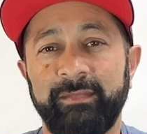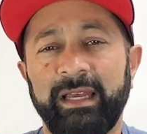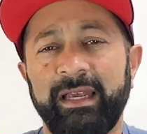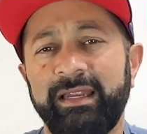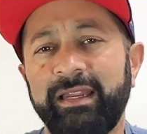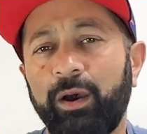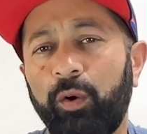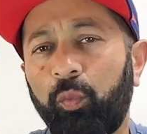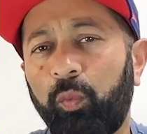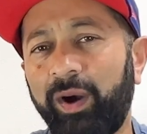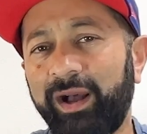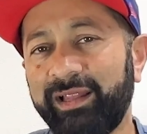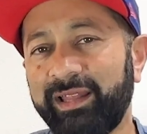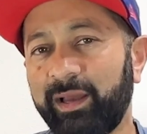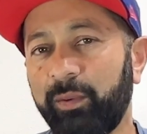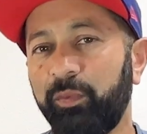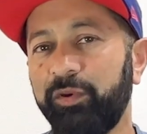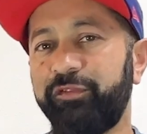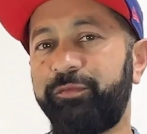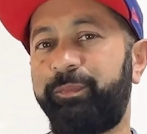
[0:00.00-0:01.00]
Now, while
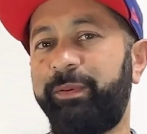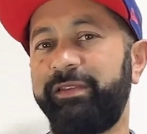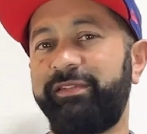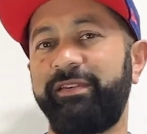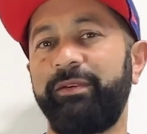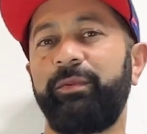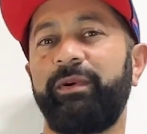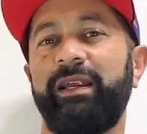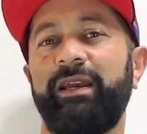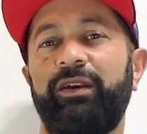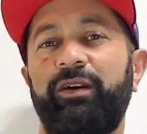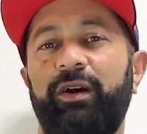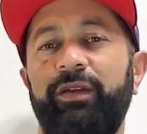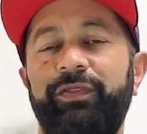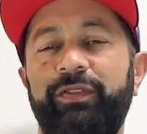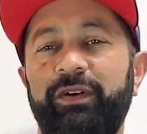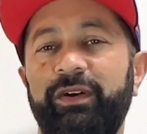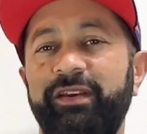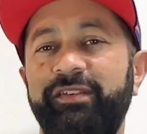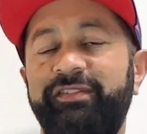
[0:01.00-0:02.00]
I was busy when I
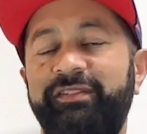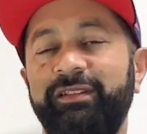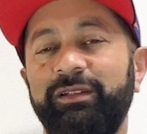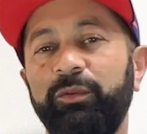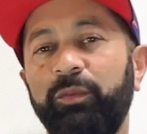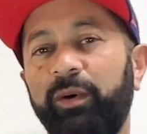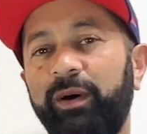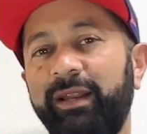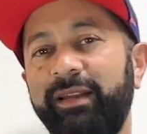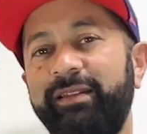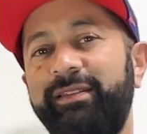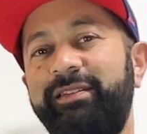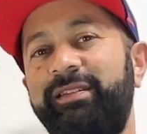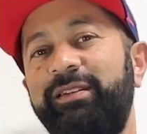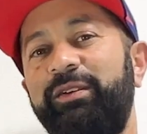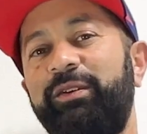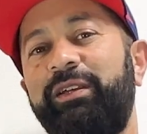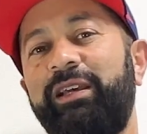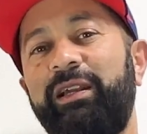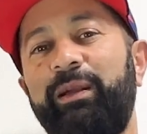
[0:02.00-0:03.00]
got there, I still wanted
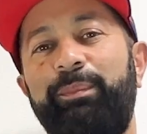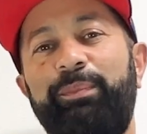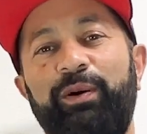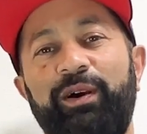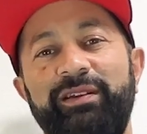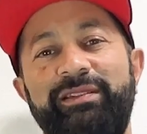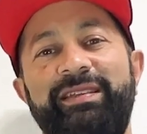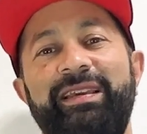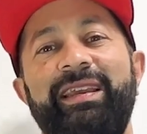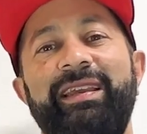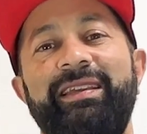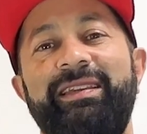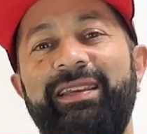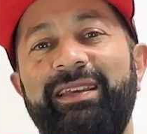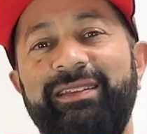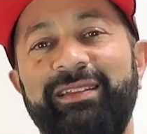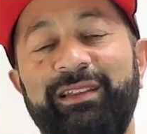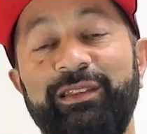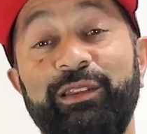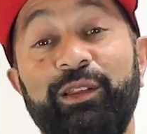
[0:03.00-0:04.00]
to kind of partake
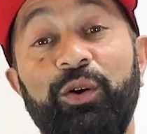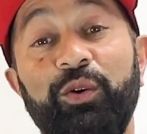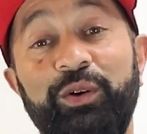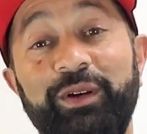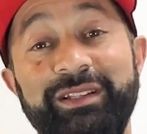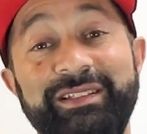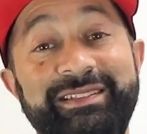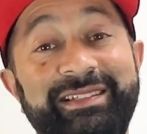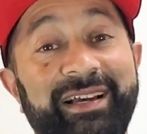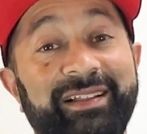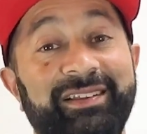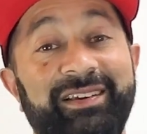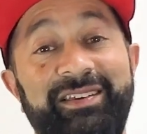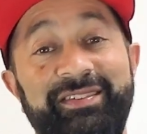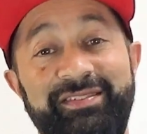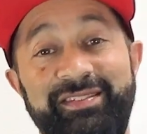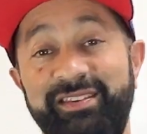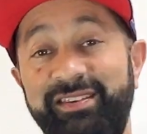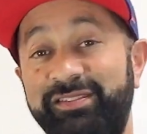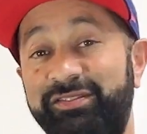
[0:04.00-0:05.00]
in the local
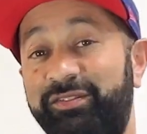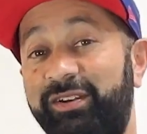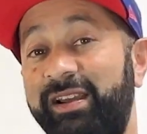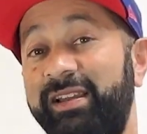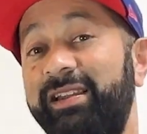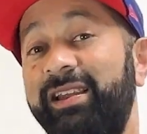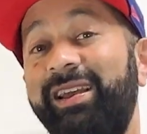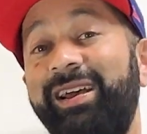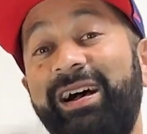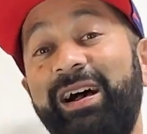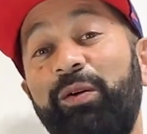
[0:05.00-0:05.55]
delicacies, right?